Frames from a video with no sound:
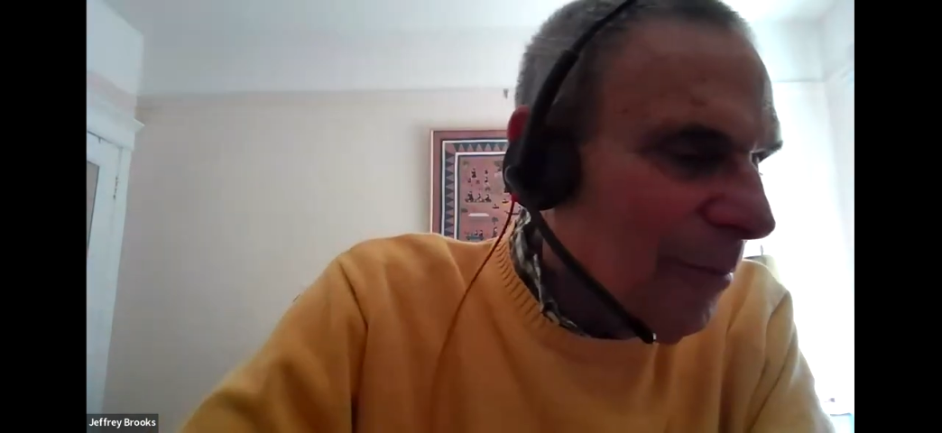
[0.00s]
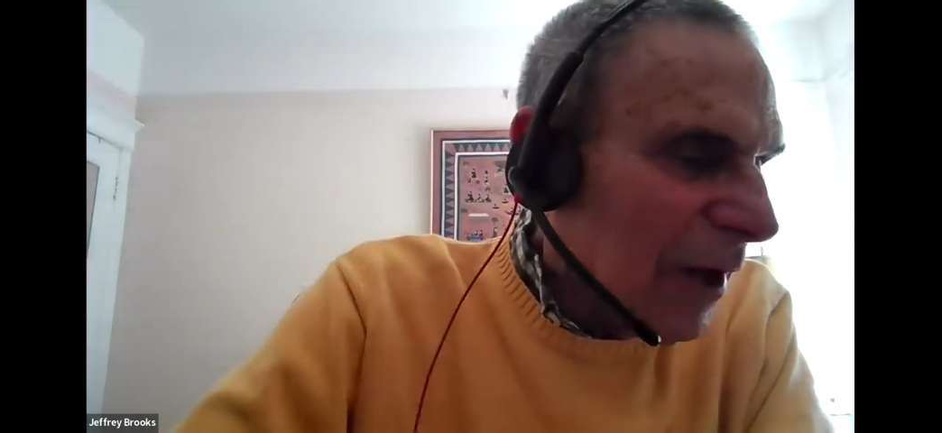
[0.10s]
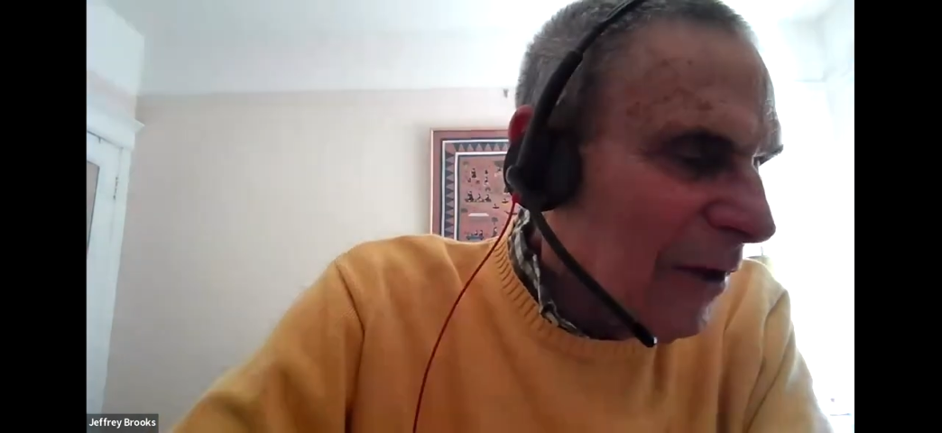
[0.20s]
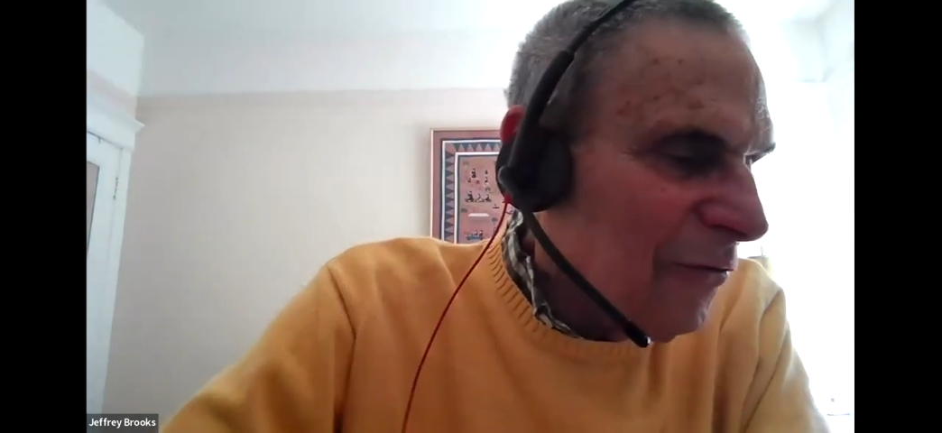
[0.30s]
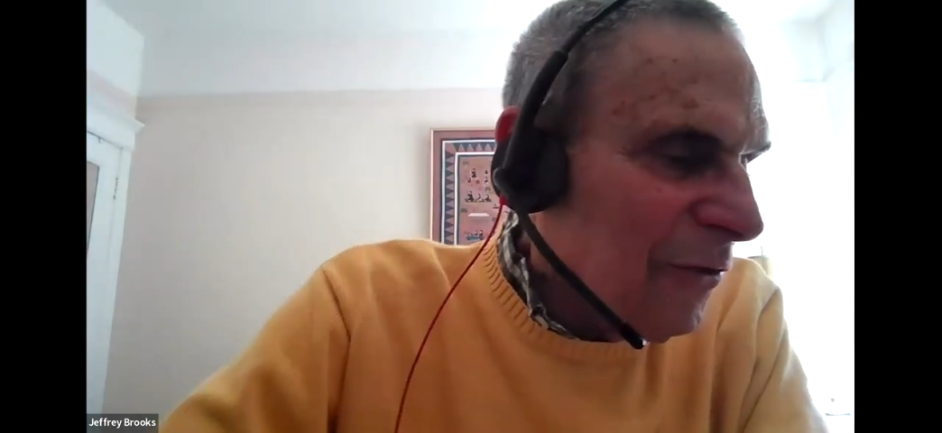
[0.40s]
the
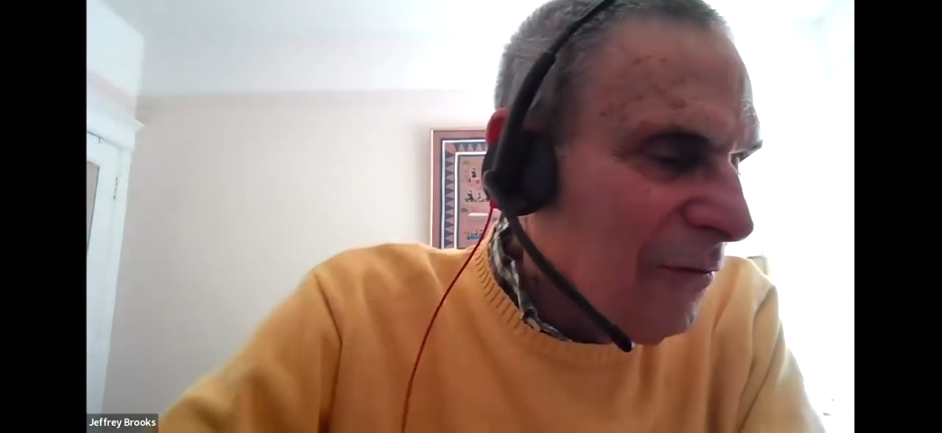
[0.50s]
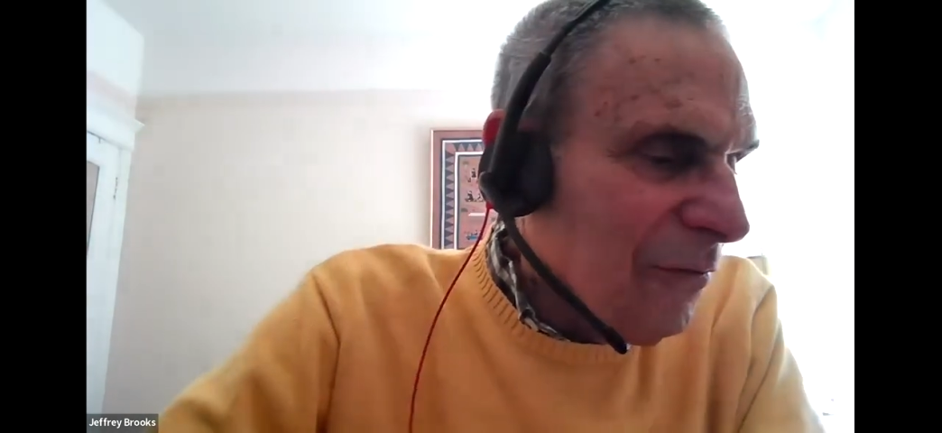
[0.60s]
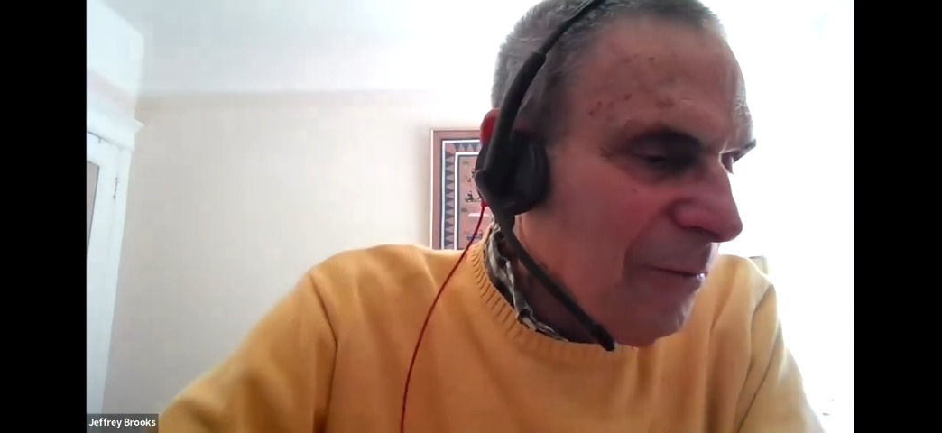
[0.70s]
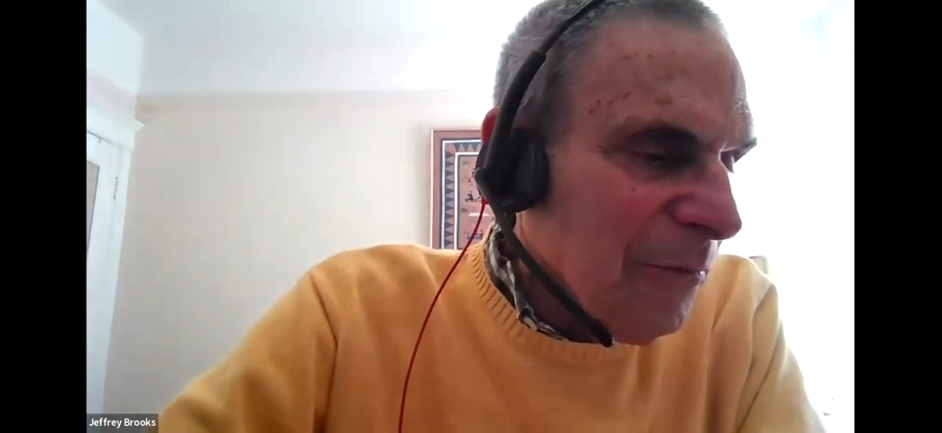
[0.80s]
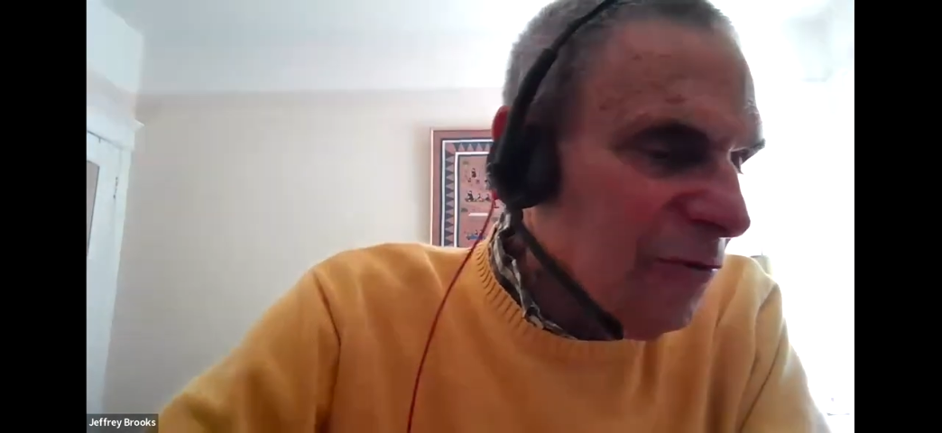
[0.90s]

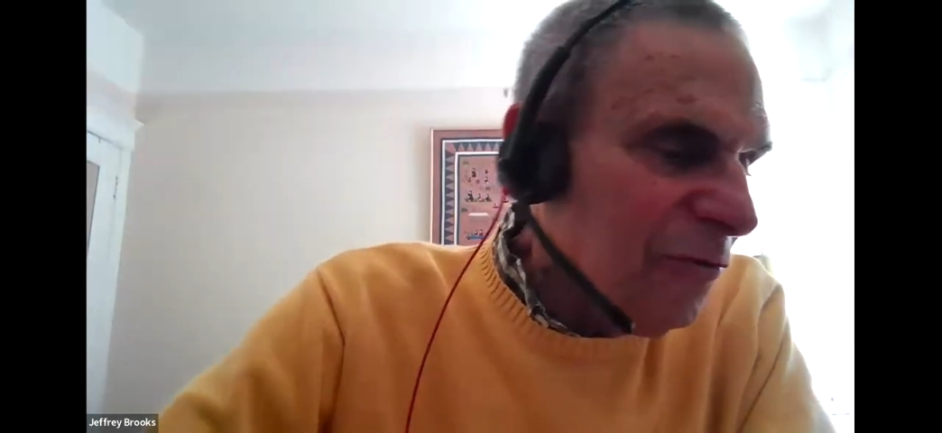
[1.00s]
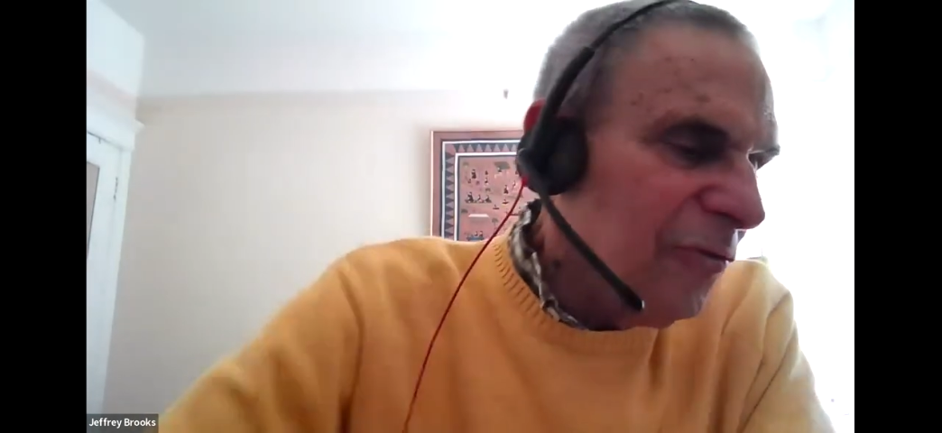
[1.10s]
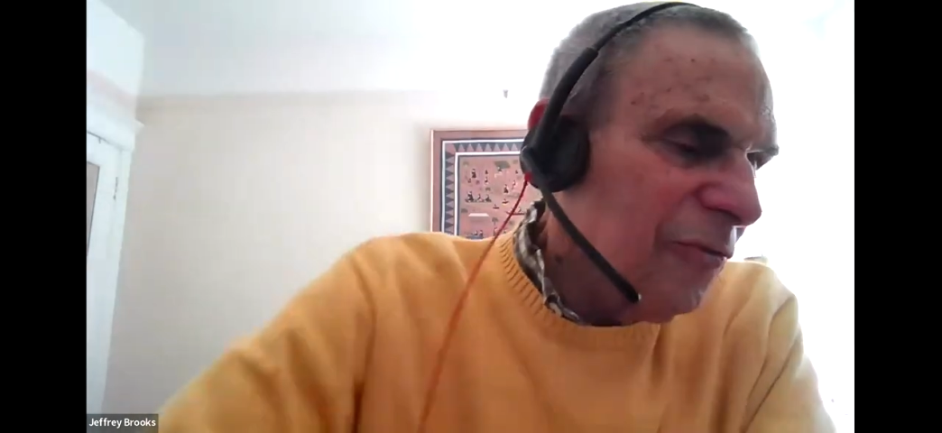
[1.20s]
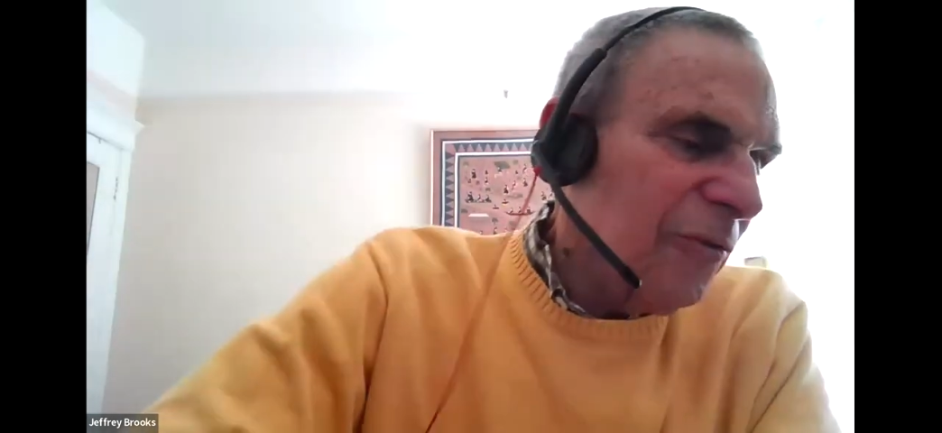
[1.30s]
positive images